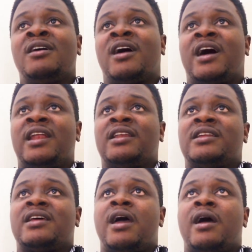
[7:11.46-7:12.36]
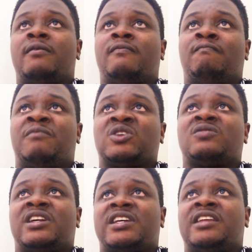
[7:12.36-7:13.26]
And because
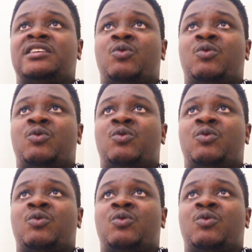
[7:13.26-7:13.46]
of that idea,